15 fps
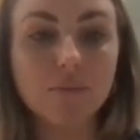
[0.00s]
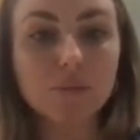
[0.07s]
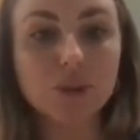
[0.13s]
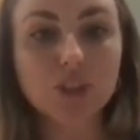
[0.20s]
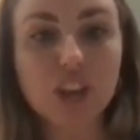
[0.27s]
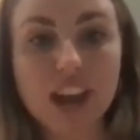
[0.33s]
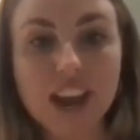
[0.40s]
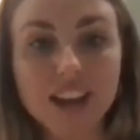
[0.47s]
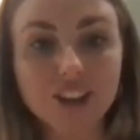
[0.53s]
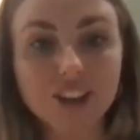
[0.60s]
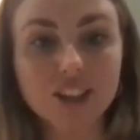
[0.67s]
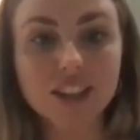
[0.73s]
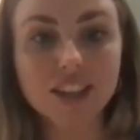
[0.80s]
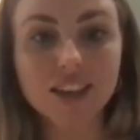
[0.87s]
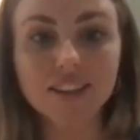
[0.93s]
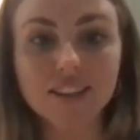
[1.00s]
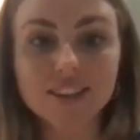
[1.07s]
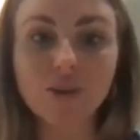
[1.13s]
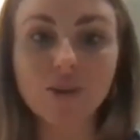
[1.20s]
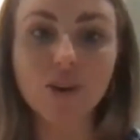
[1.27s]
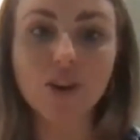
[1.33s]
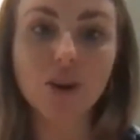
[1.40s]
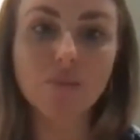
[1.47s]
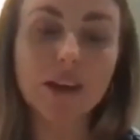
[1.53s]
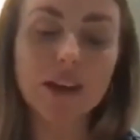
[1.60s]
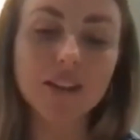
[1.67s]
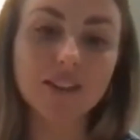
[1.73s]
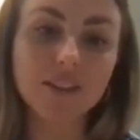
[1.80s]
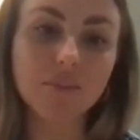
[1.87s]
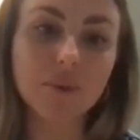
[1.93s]
changed things in order to make
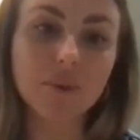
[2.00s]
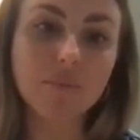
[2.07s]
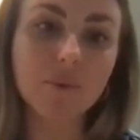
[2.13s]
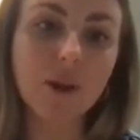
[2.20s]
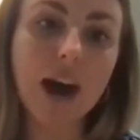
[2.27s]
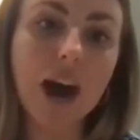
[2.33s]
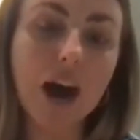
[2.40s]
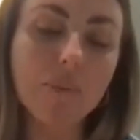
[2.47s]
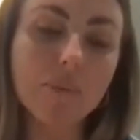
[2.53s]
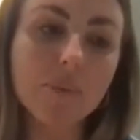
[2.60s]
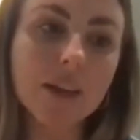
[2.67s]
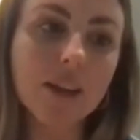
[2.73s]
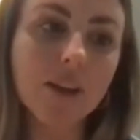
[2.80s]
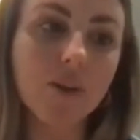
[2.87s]
some people happy,